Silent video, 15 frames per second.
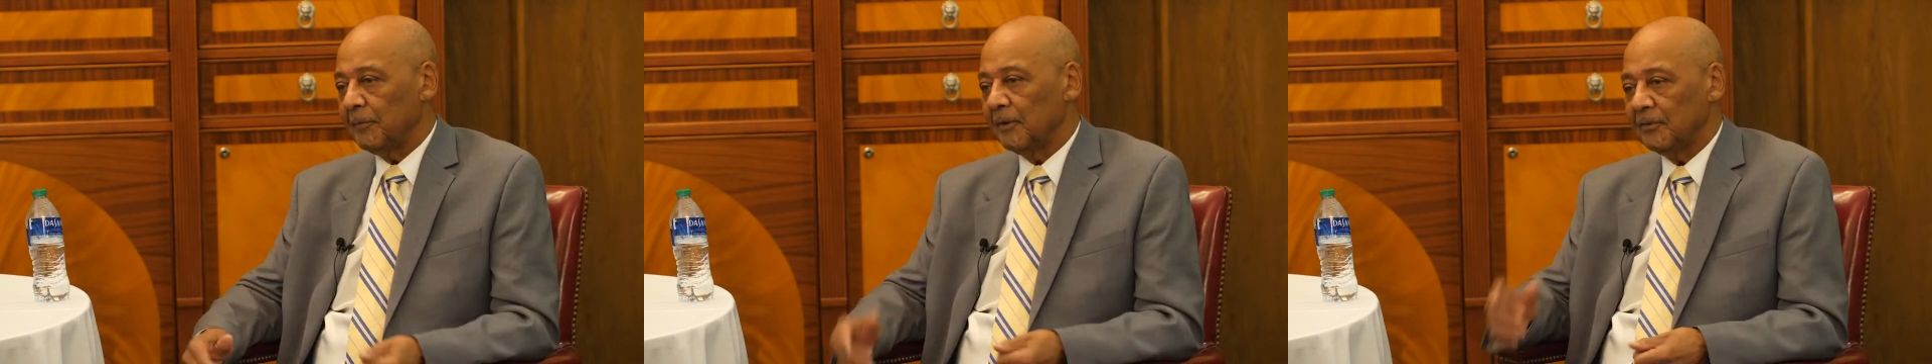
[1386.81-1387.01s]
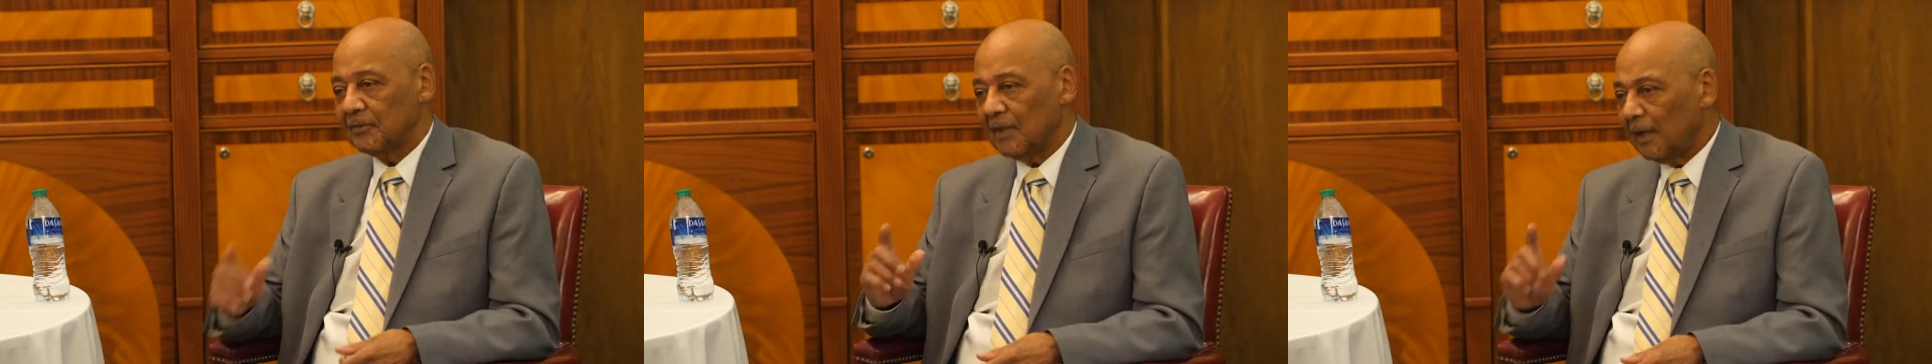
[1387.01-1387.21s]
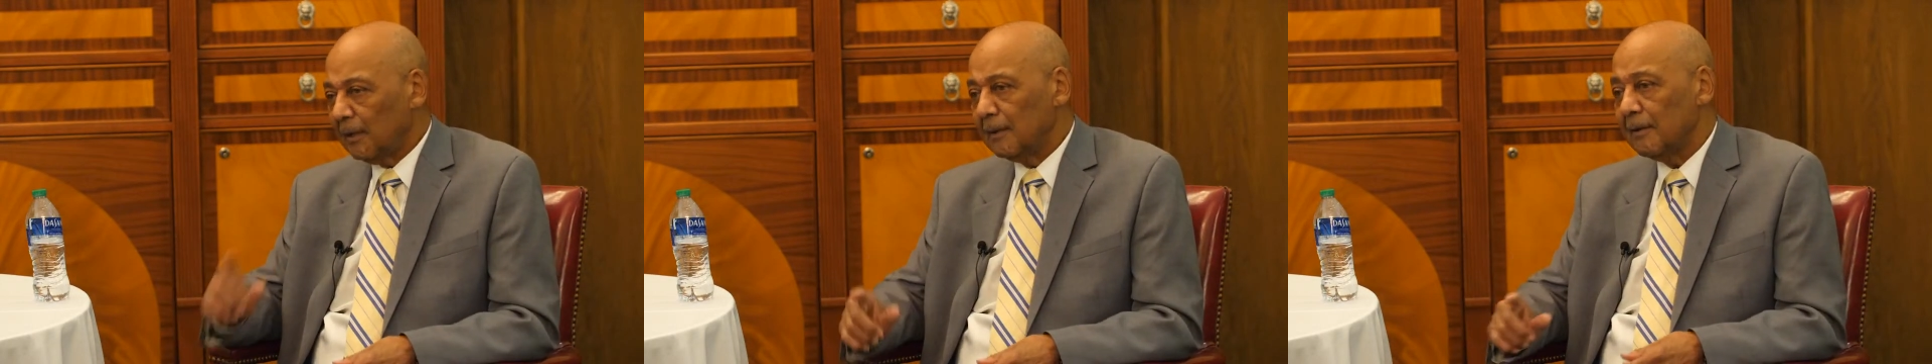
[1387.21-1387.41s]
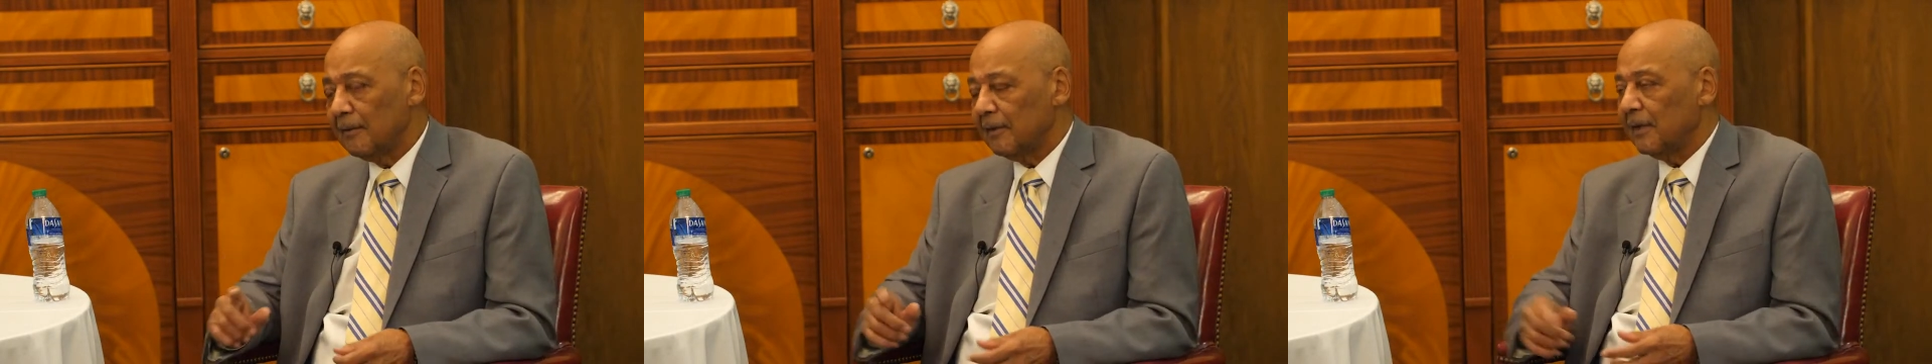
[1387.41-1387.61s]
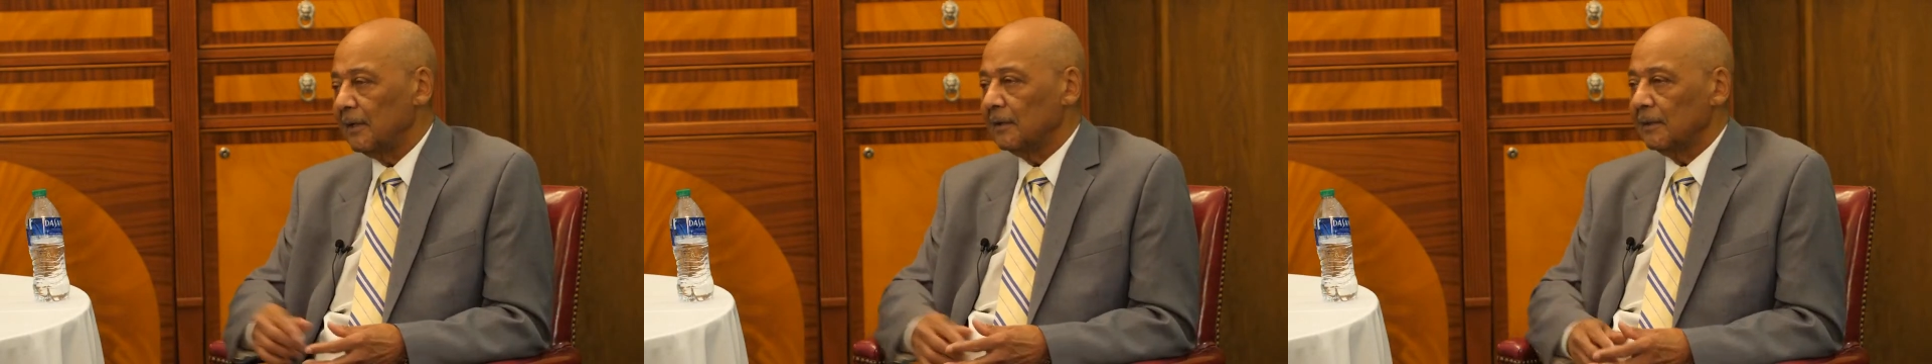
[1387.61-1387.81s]
The second
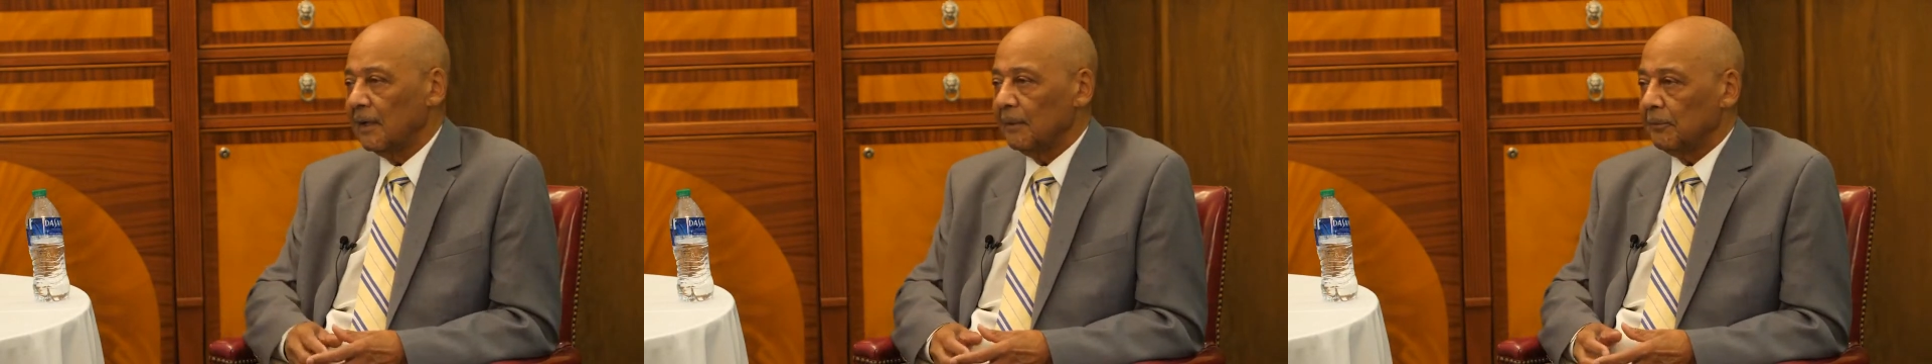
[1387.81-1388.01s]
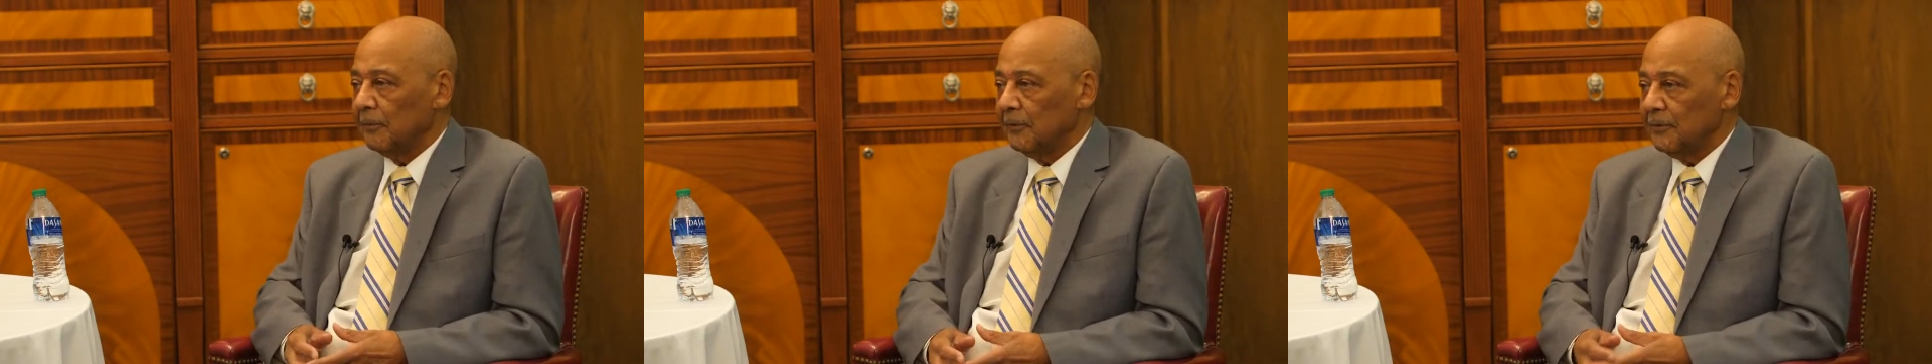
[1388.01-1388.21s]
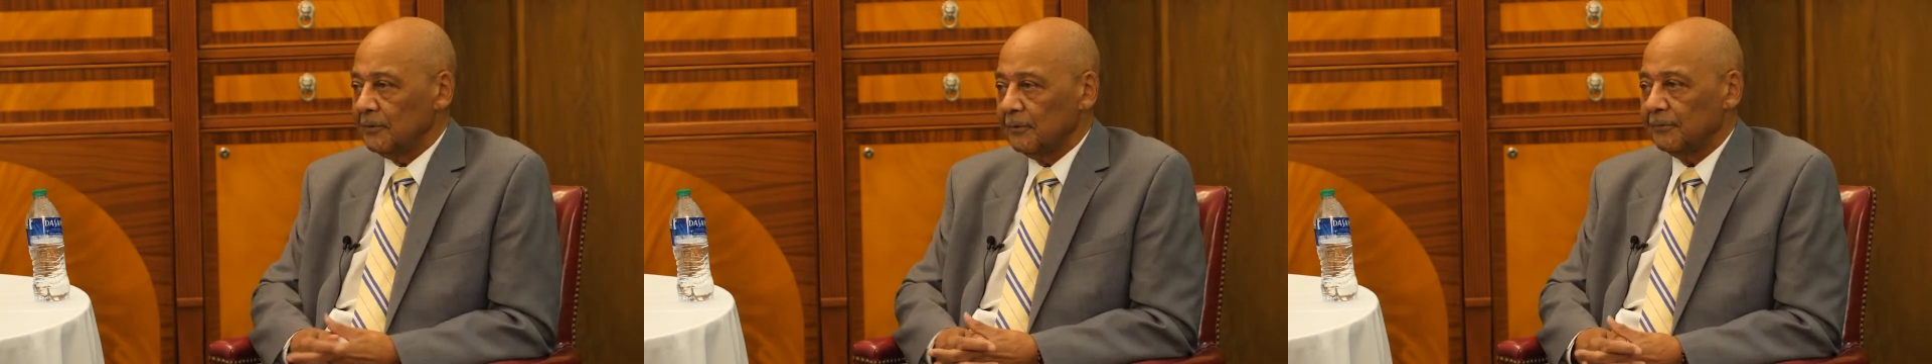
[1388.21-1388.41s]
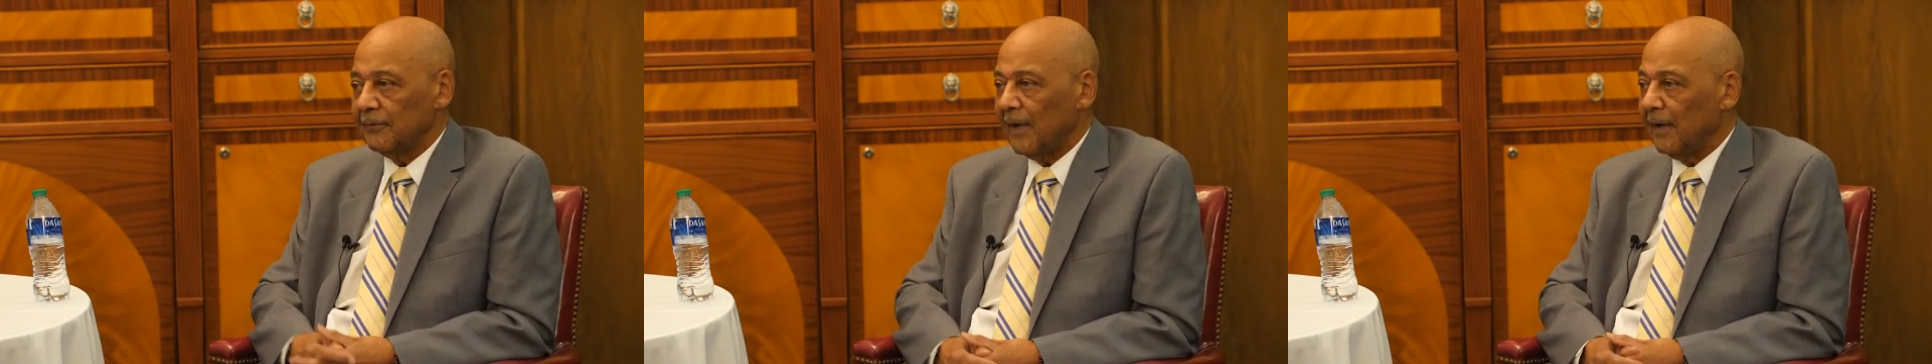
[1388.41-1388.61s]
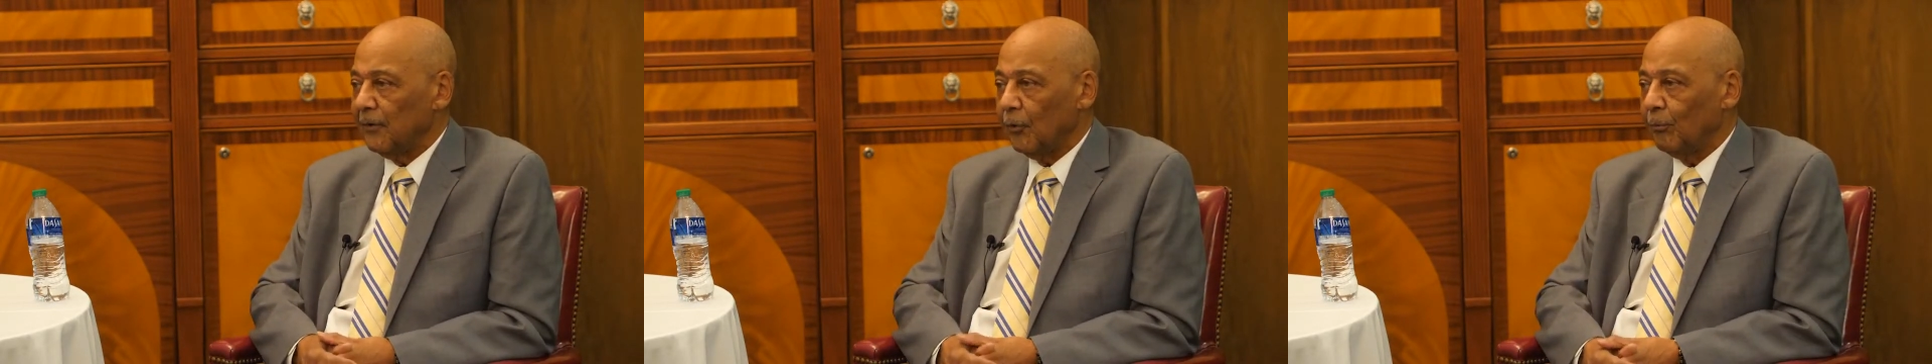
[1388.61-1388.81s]
thing that was the
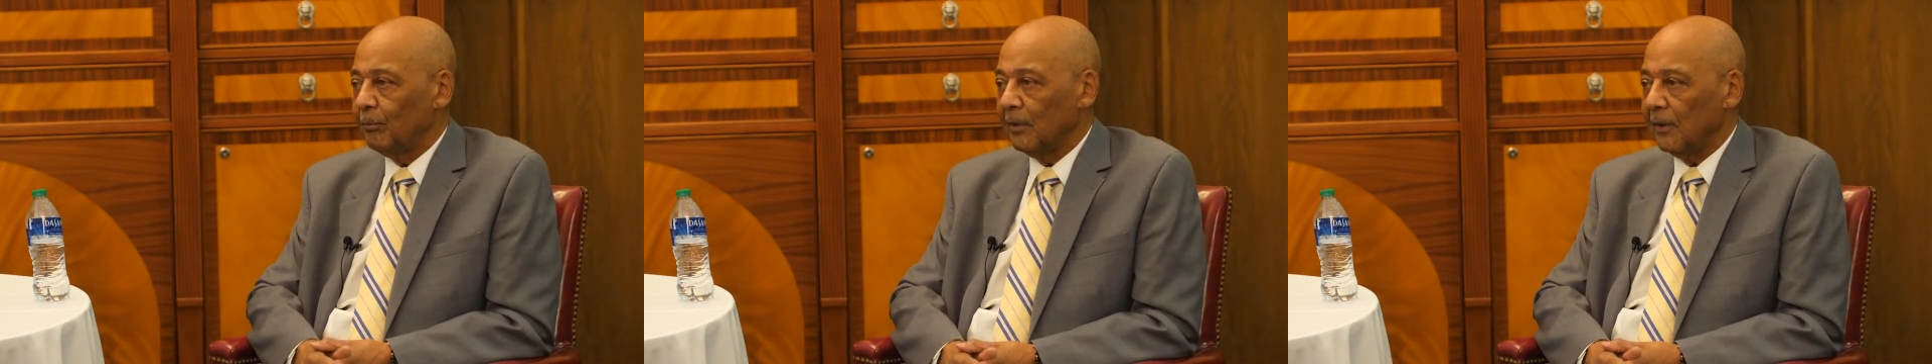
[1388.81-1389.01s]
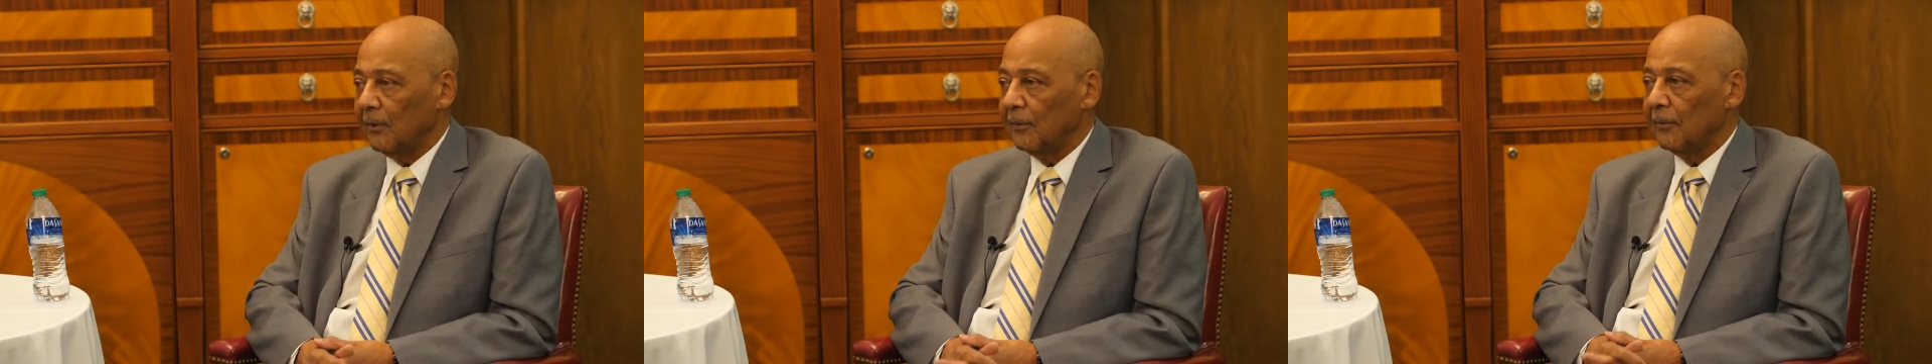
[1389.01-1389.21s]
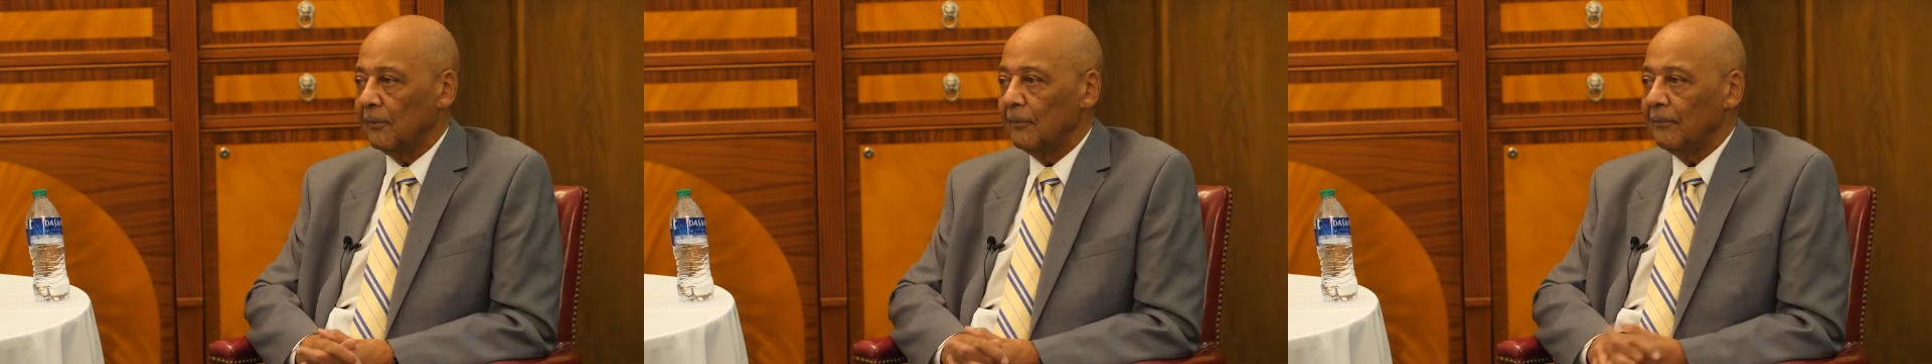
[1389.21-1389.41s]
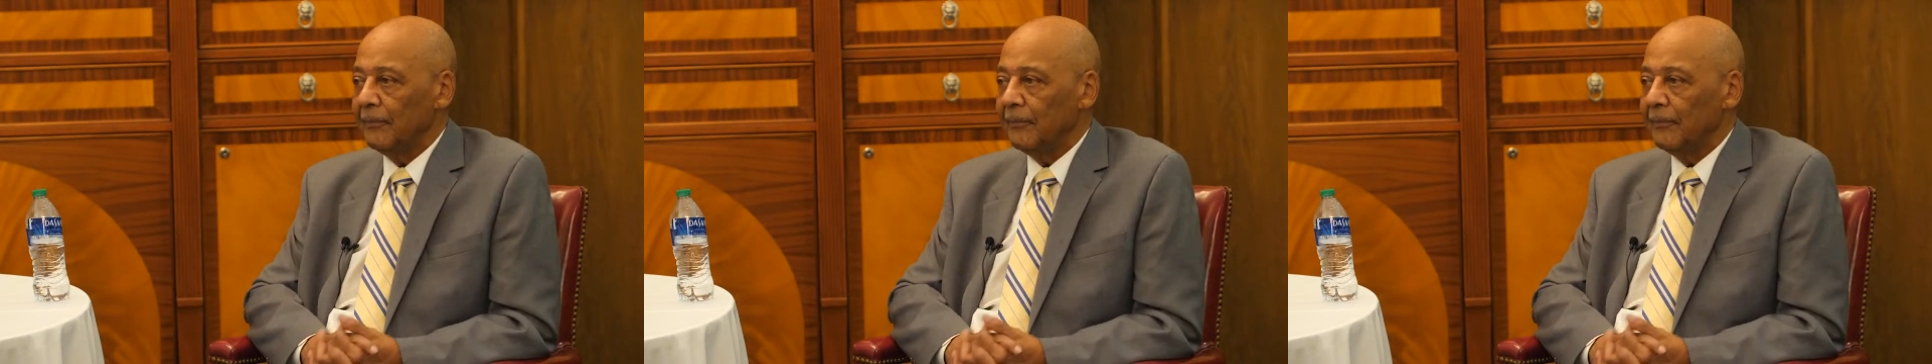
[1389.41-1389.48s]
final blow